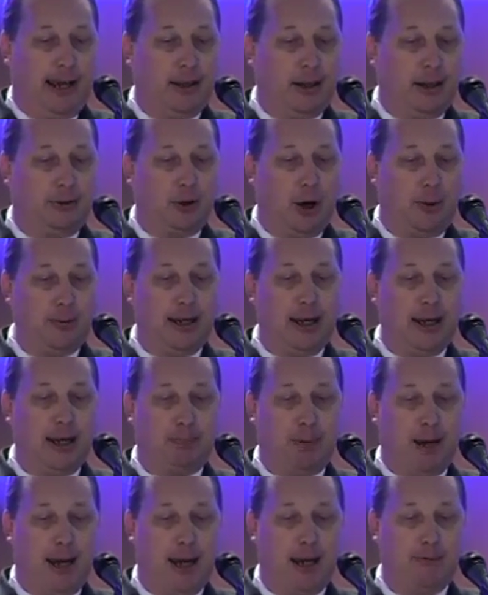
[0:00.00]
and the
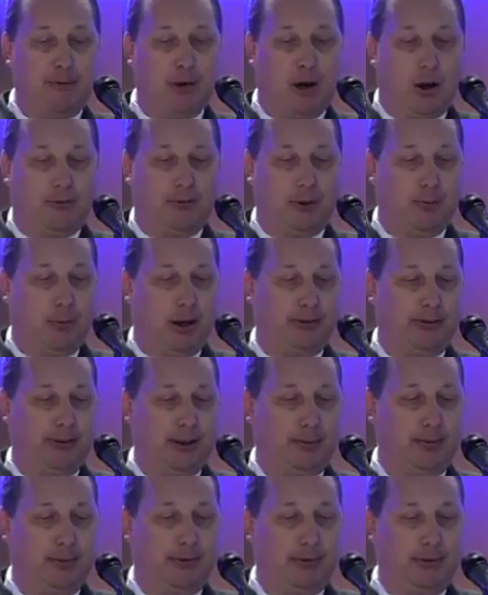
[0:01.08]
dominant behavior of the
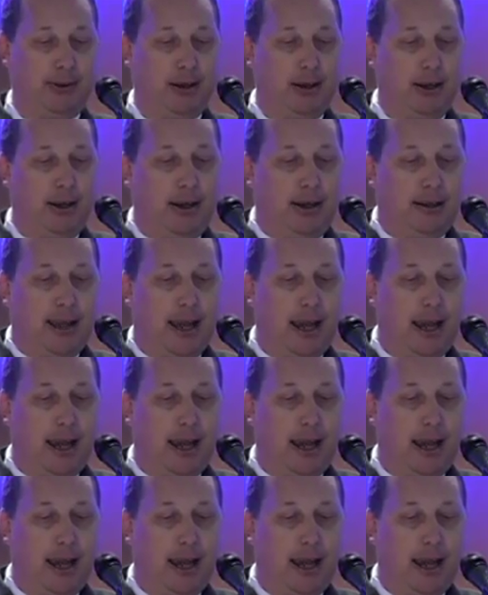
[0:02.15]
Muslims.